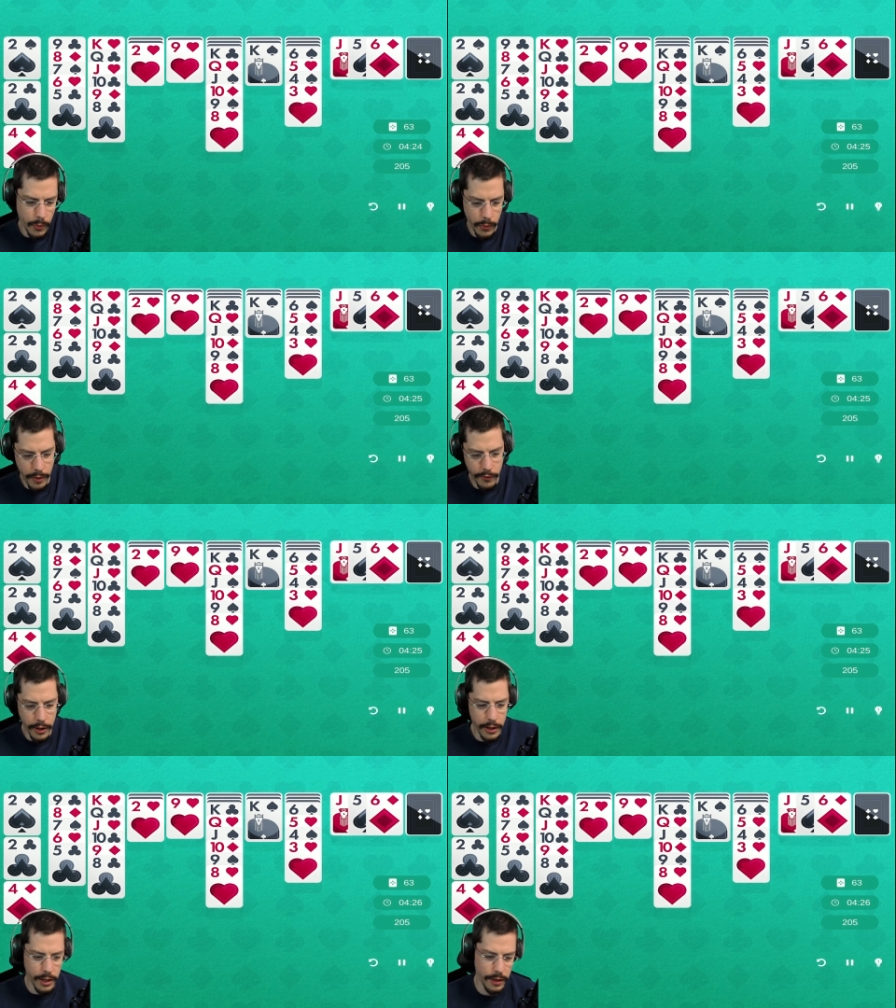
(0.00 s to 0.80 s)
We have all
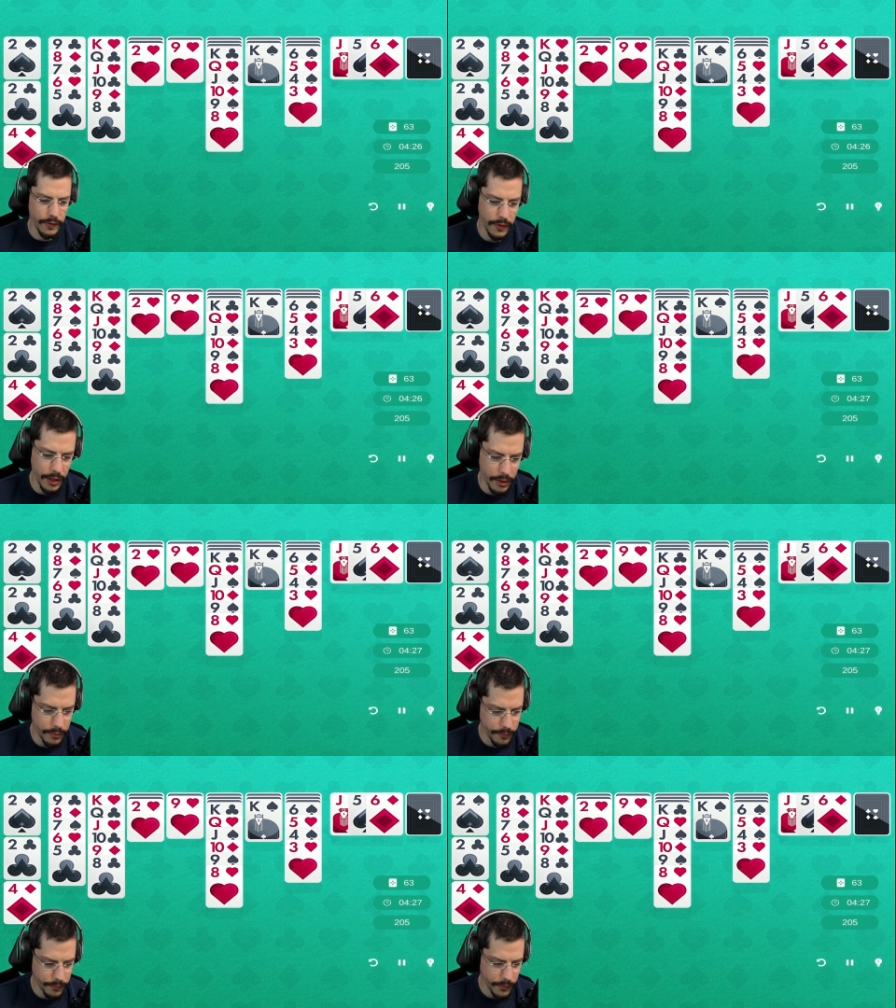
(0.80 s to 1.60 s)
the cards here.
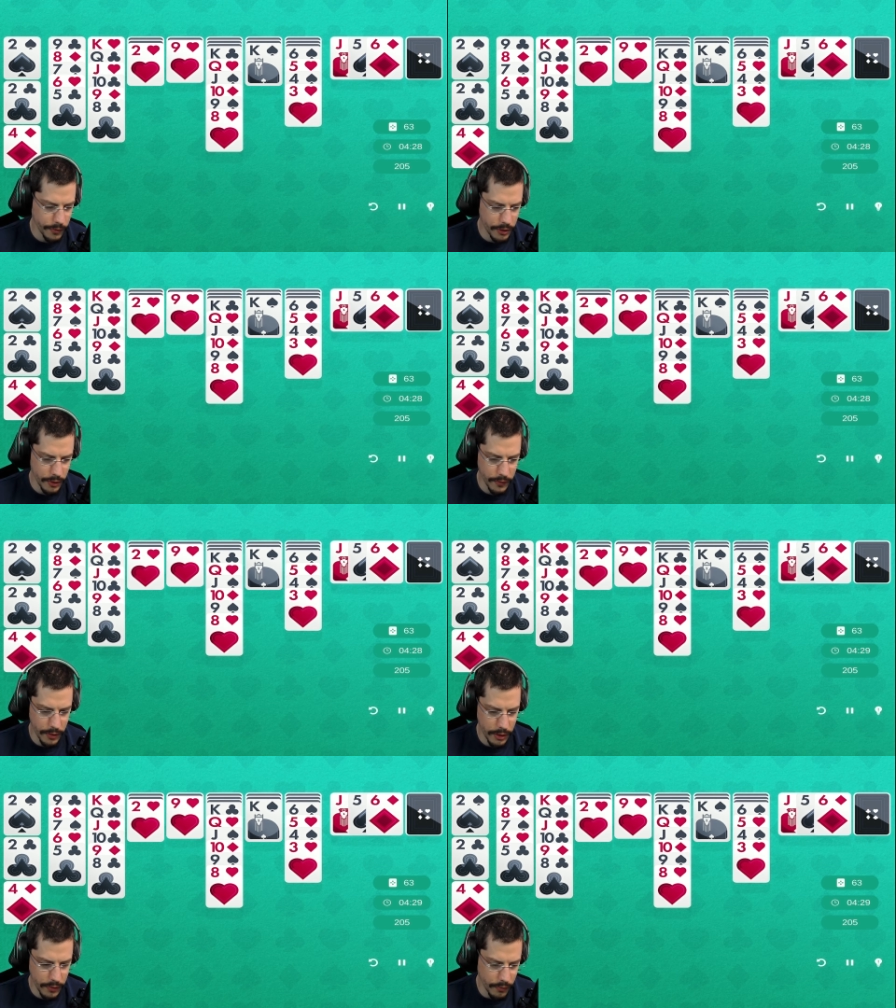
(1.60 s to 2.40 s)
We just
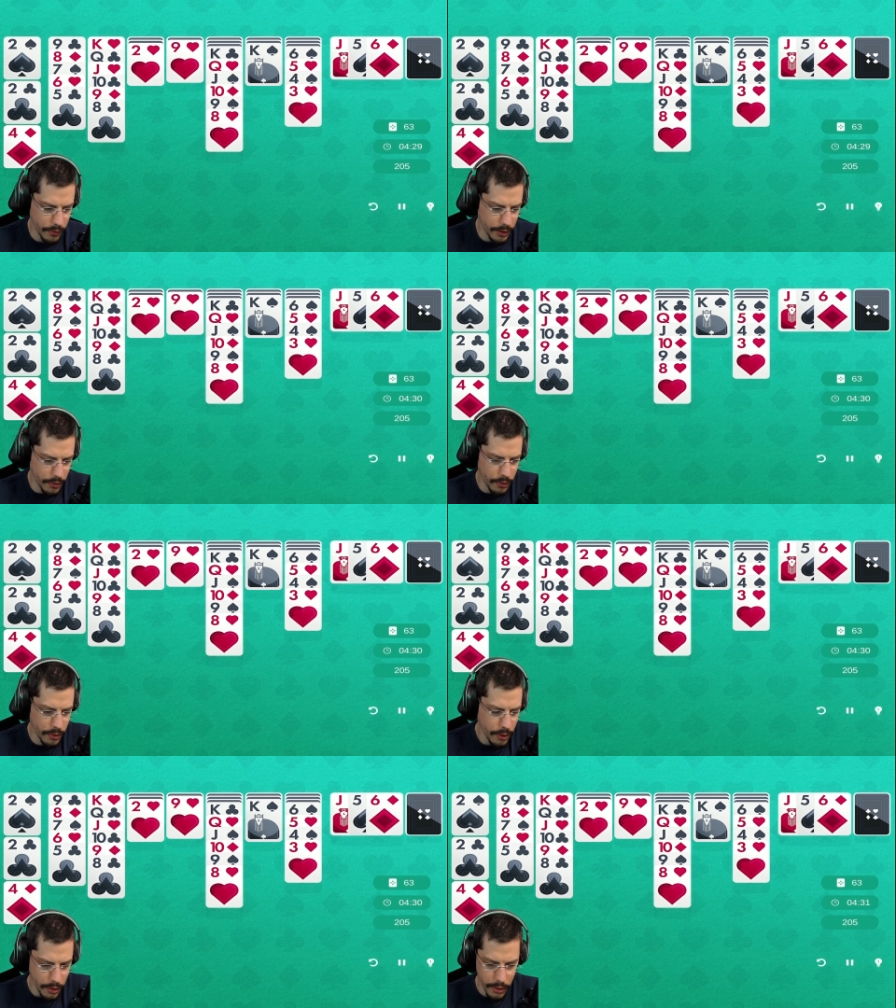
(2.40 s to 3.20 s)
can't use it right now.
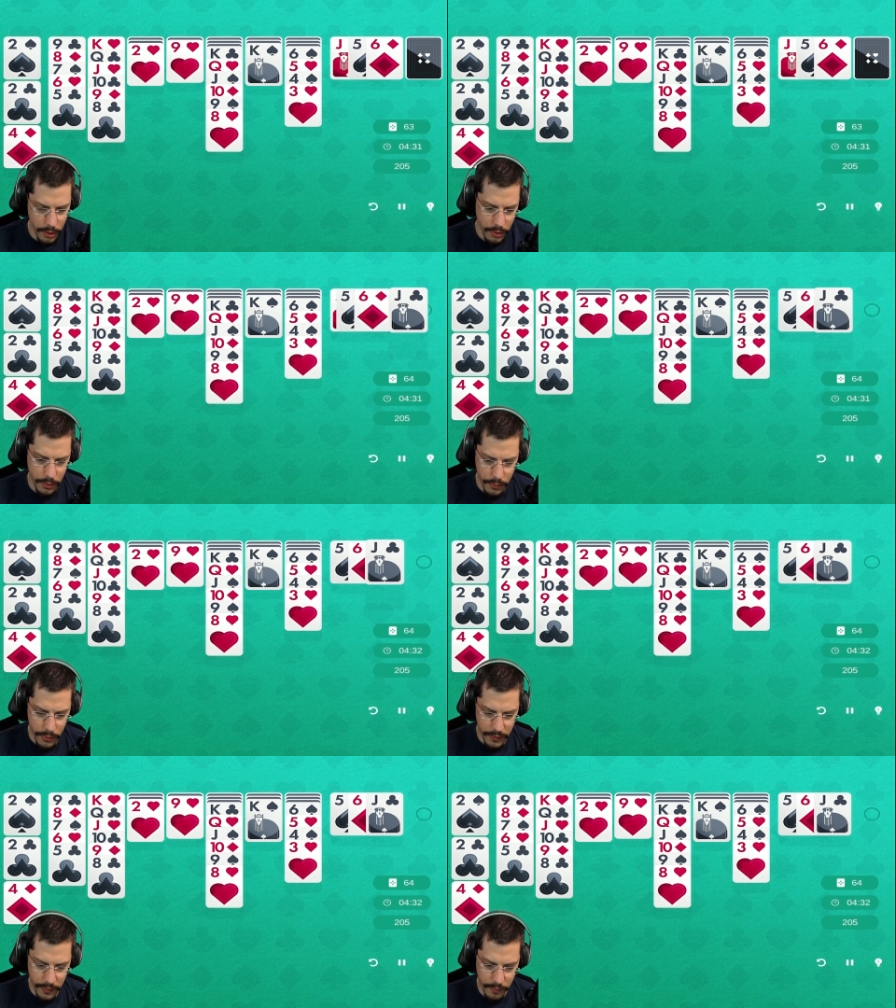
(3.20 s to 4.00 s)

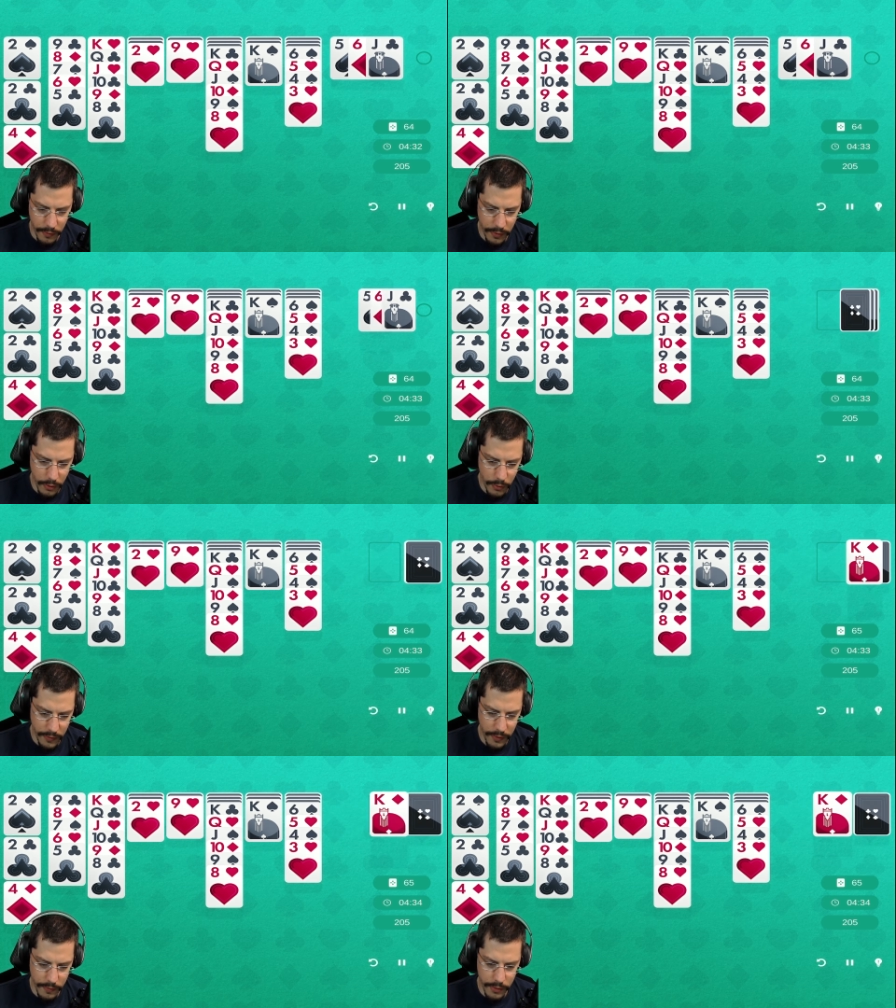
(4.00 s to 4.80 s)
Red 7. Is there no red
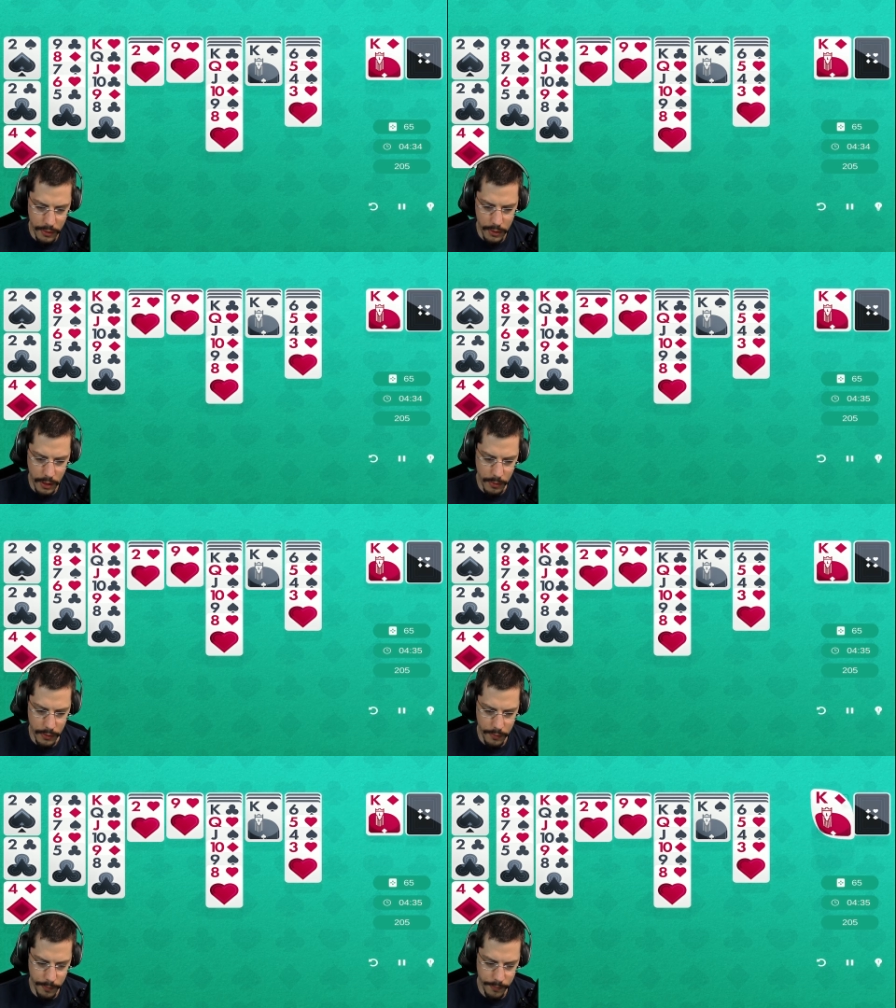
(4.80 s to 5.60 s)
7? Damn it.